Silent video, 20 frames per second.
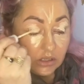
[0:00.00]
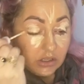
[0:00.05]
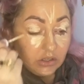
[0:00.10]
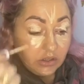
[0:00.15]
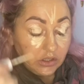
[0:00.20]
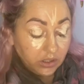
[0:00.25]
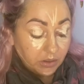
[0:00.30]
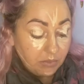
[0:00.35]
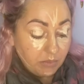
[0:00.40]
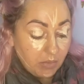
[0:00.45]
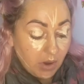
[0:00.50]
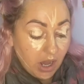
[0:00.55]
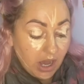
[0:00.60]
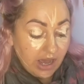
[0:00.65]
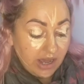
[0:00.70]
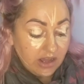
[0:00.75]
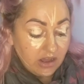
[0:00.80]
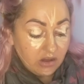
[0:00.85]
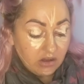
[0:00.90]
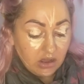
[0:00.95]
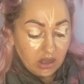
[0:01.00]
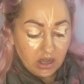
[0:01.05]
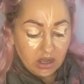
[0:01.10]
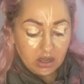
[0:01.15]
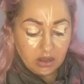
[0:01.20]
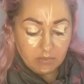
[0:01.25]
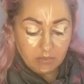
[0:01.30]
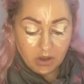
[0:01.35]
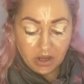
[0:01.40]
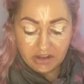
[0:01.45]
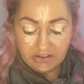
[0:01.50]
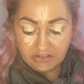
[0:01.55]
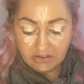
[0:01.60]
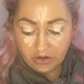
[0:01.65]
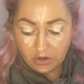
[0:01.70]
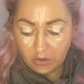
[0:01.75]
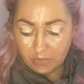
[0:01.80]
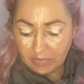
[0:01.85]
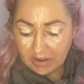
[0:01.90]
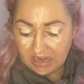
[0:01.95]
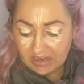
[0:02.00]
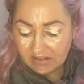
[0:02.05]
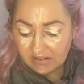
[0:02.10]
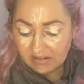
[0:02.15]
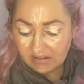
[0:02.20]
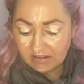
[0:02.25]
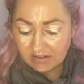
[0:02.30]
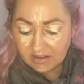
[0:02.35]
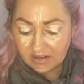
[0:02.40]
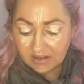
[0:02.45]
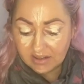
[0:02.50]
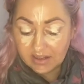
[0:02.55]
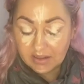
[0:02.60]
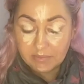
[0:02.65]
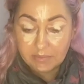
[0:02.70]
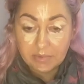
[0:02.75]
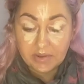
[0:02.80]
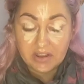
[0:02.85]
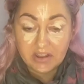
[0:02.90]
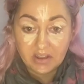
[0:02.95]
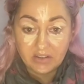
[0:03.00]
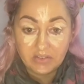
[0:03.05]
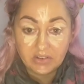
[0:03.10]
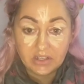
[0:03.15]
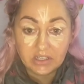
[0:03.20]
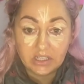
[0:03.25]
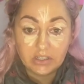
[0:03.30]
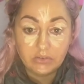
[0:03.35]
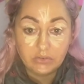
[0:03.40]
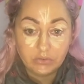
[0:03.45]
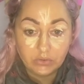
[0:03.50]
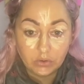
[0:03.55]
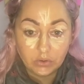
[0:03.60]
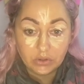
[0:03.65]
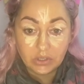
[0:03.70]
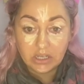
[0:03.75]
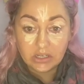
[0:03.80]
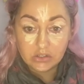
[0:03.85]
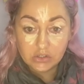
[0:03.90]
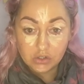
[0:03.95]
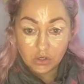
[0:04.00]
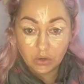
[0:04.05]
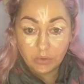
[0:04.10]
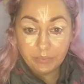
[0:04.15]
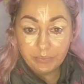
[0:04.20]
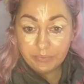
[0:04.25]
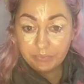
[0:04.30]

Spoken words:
You can buy eyeshadow bases that are specifically for that job.